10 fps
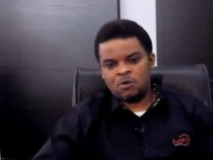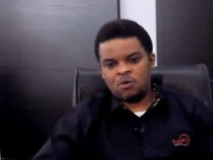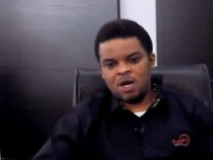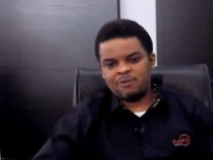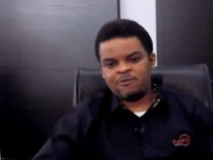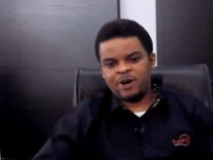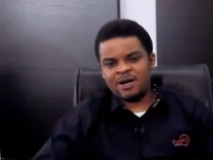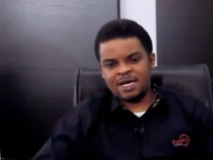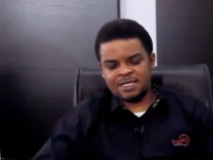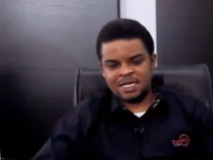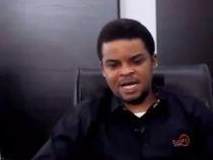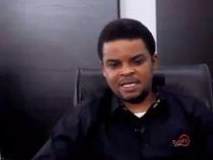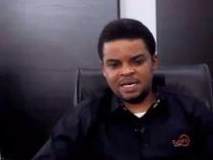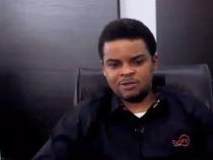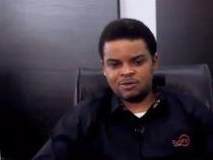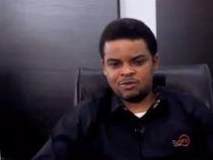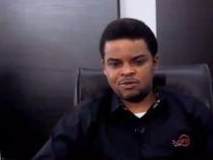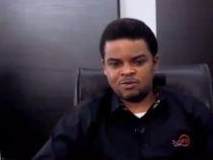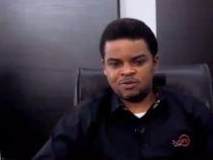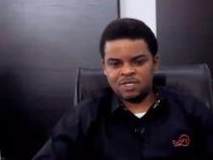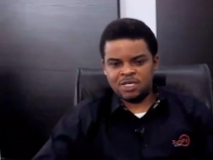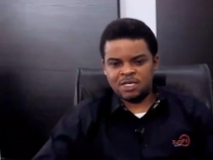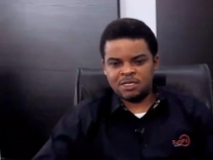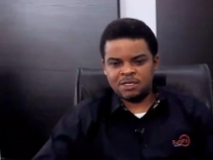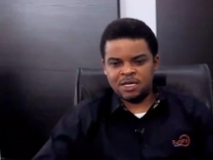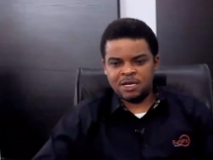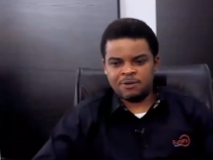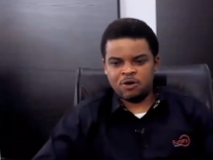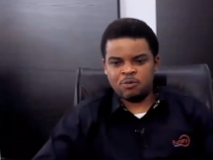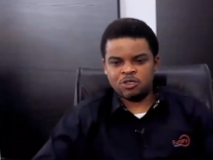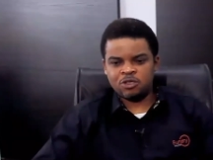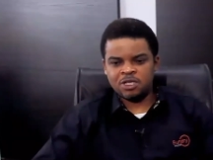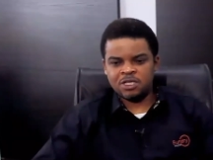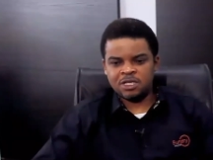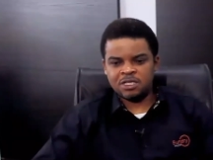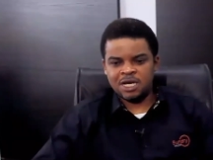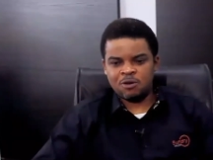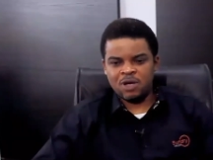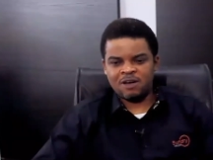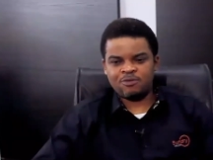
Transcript: We are very excited to seeing um, opportunities that we have